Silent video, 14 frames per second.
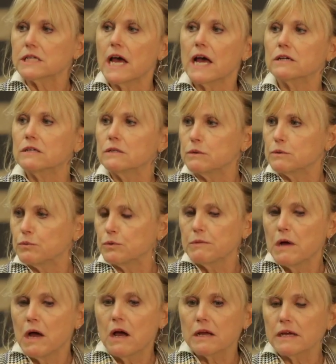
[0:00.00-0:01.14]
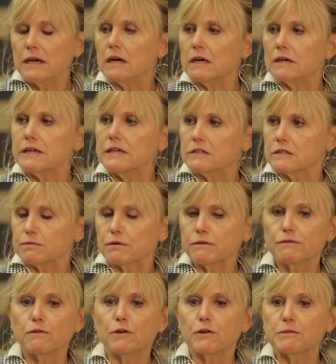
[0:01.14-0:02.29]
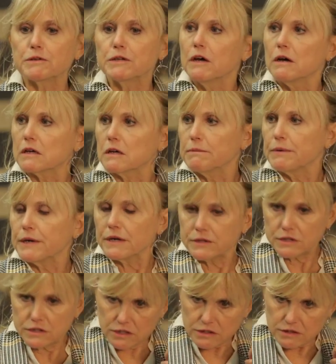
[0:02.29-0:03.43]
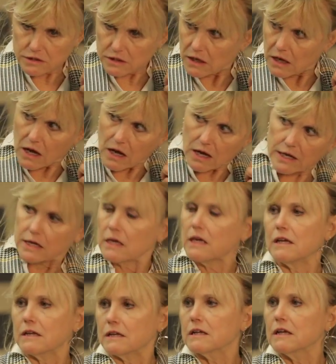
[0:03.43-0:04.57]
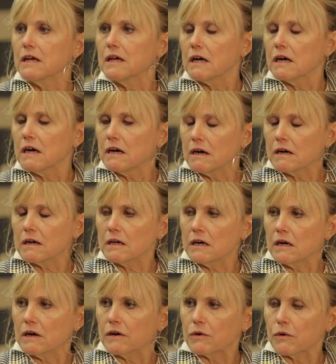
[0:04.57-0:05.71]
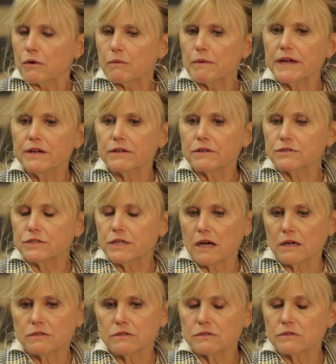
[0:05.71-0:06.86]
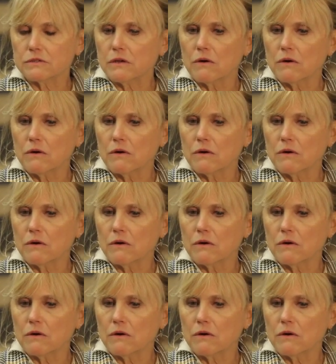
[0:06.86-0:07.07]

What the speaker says: tackle is performed compared to just a hit. Or a regular tackle.